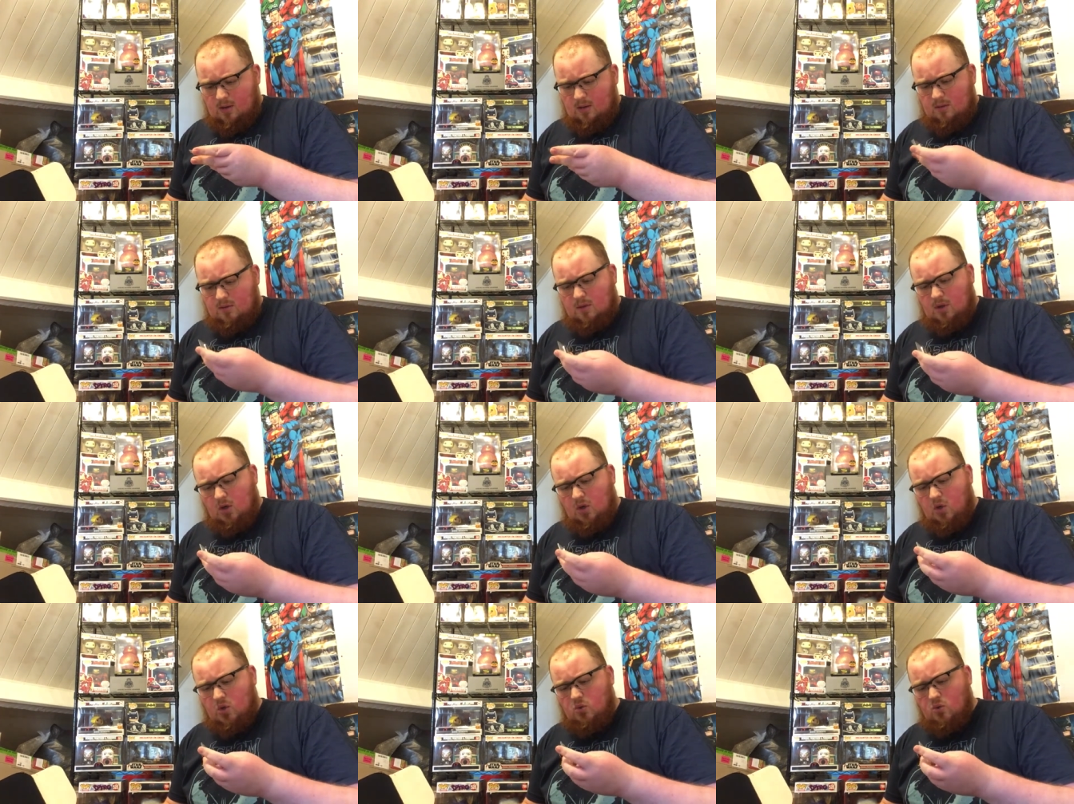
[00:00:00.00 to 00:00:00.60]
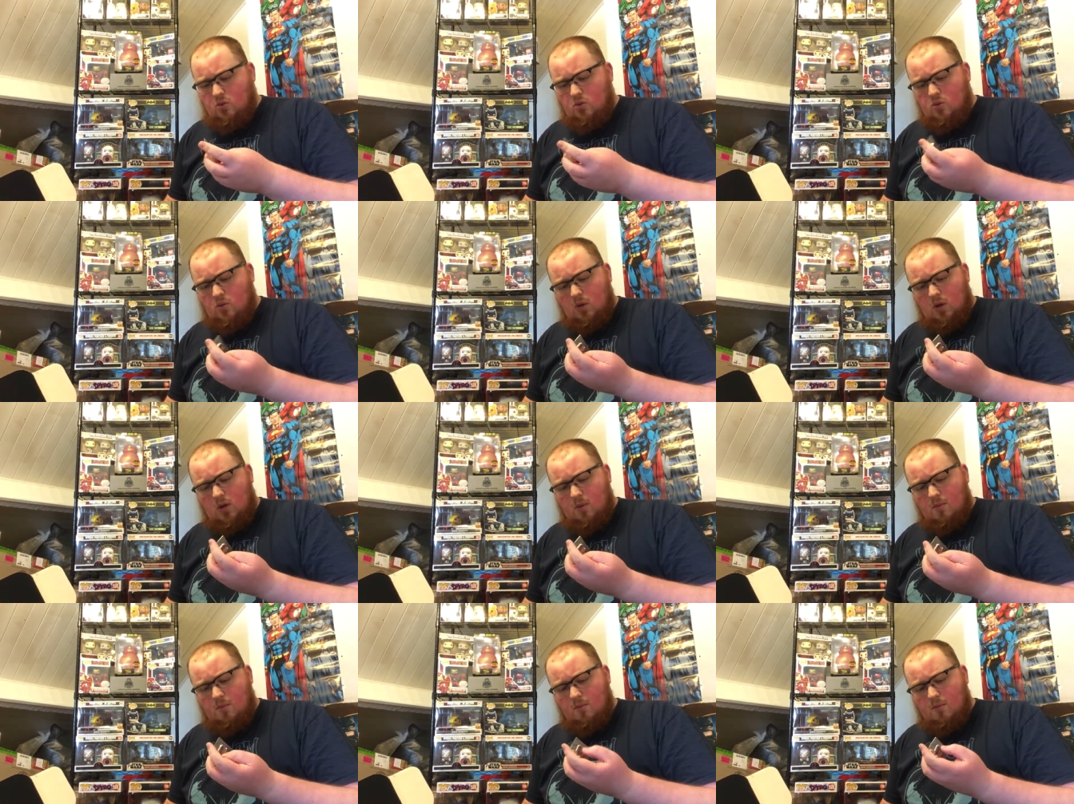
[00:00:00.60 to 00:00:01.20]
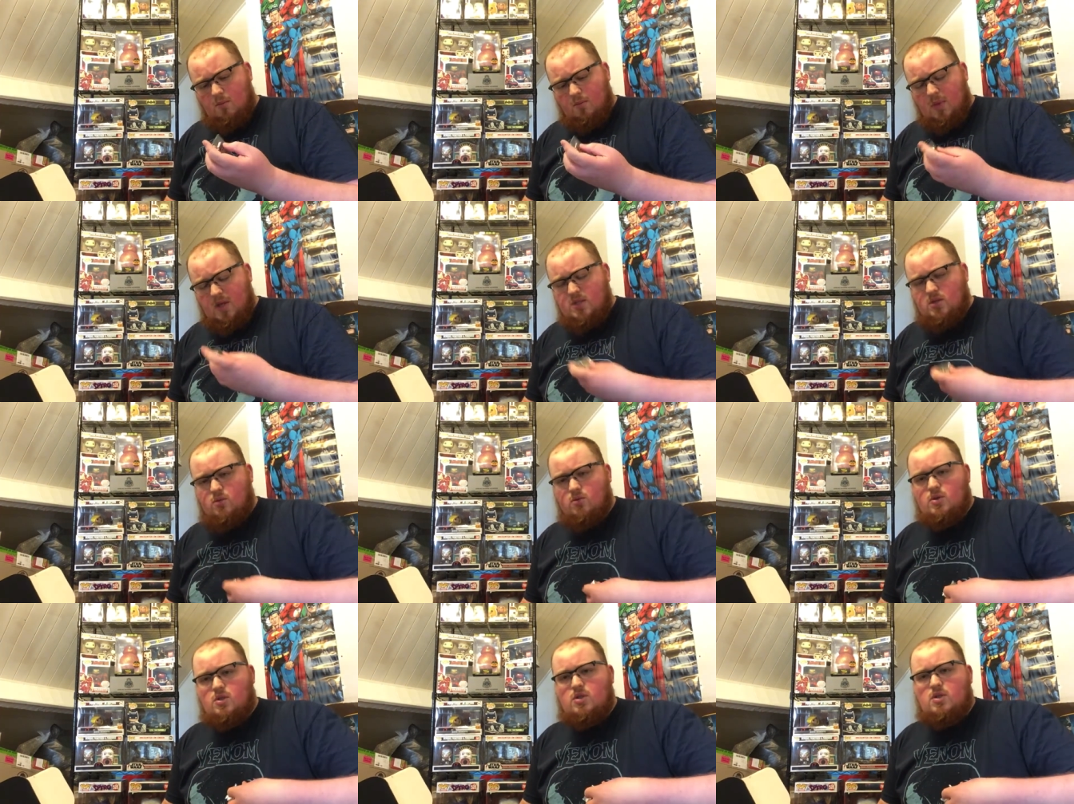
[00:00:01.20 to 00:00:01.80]
a cool
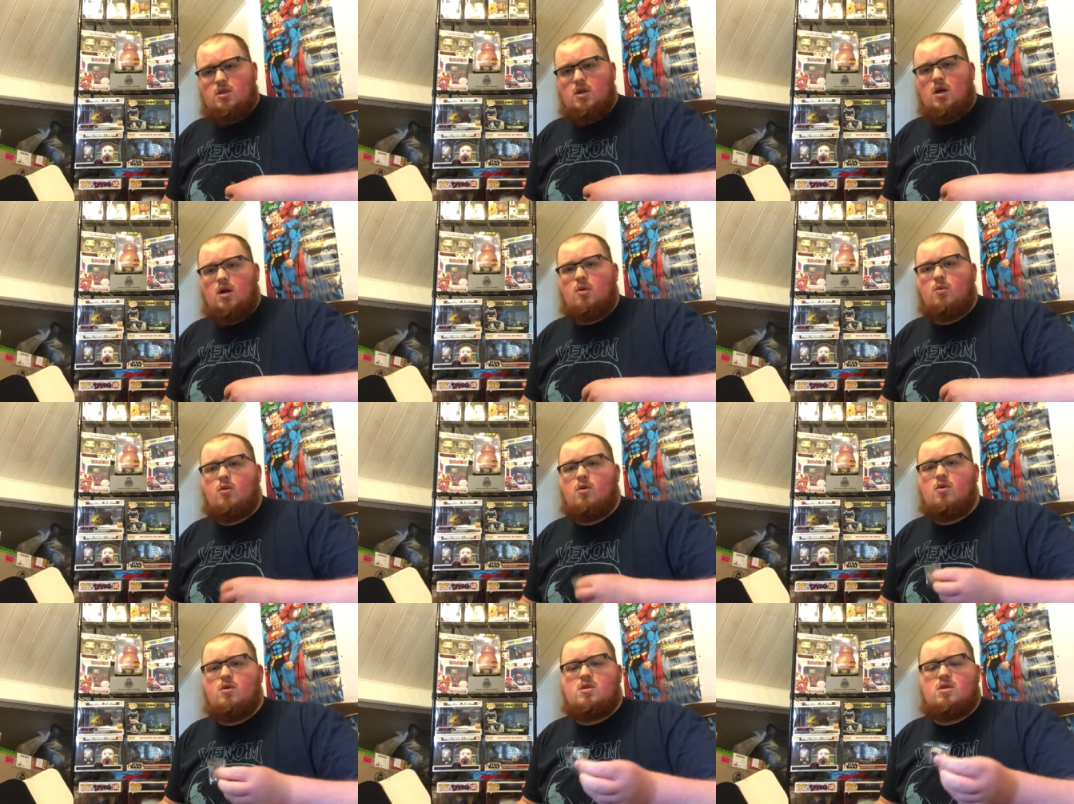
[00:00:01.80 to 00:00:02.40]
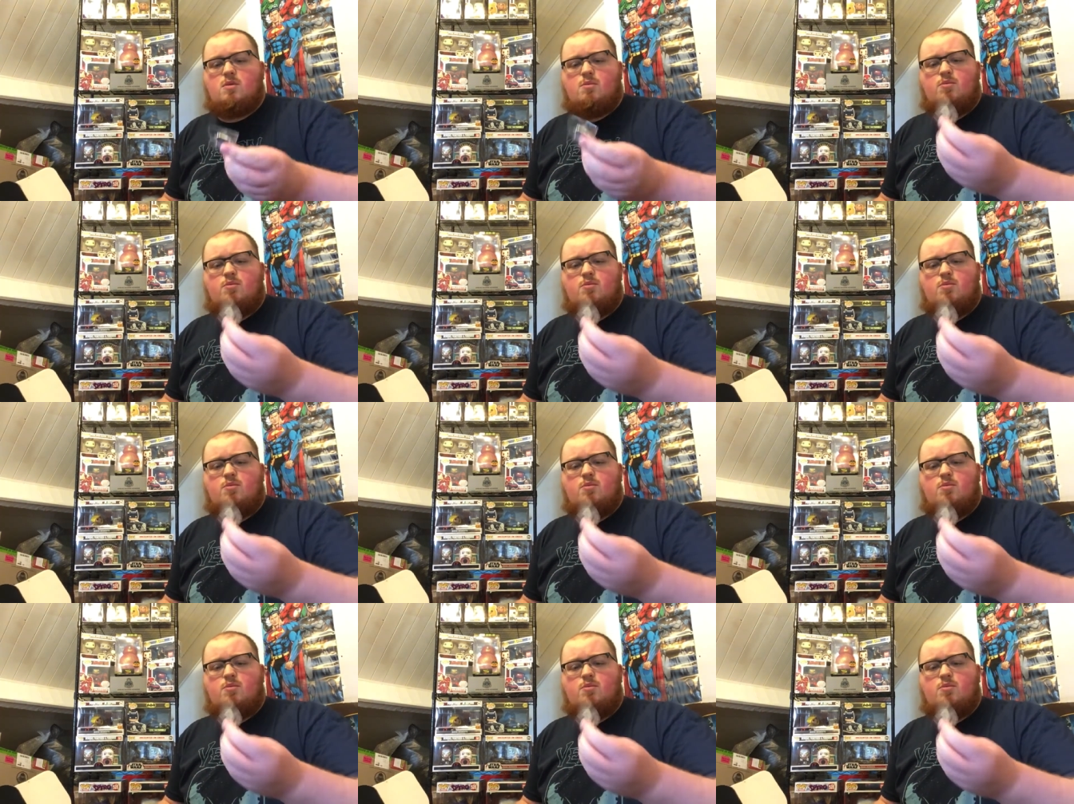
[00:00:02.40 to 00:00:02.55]
metal Star Wars